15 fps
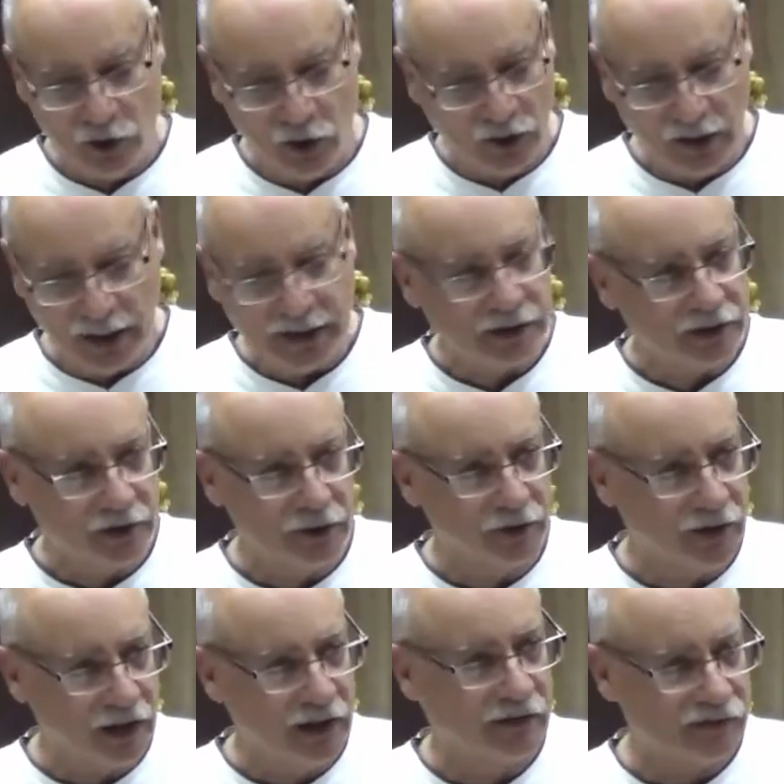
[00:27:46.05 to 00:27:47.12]
all likelihood,
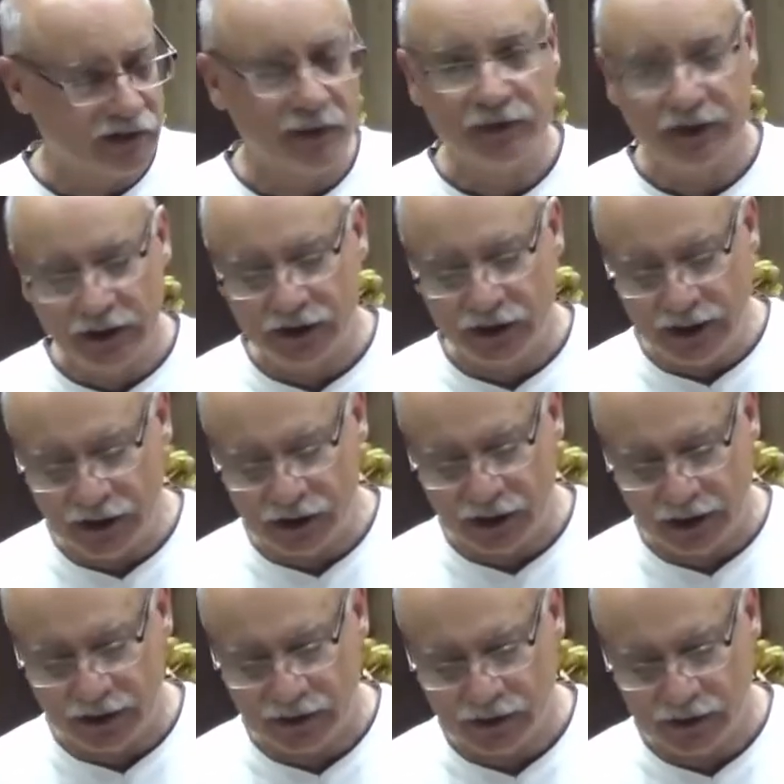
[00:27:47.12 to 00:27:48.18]
they have something to teach
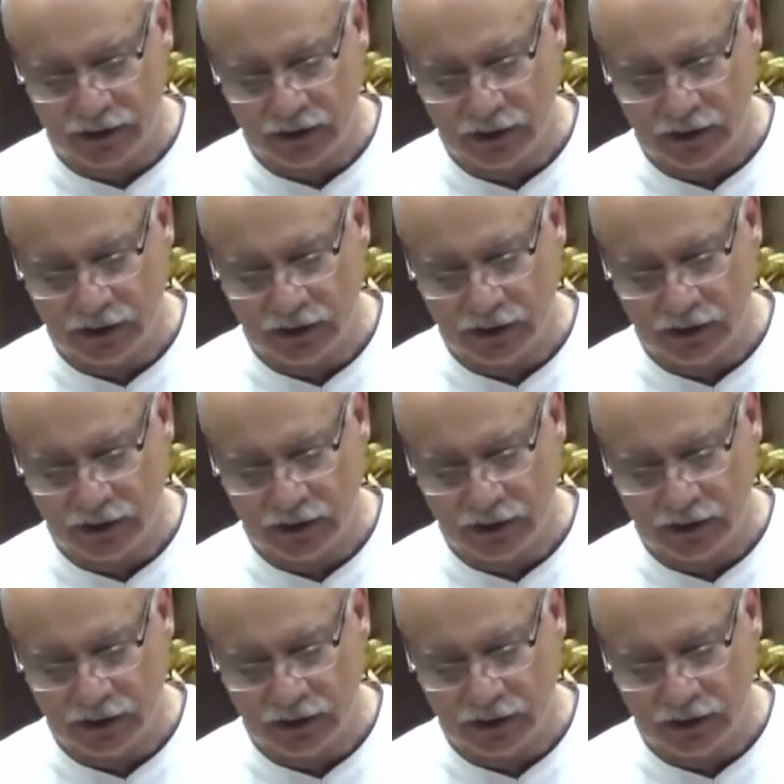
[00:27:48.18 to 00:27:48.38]
us.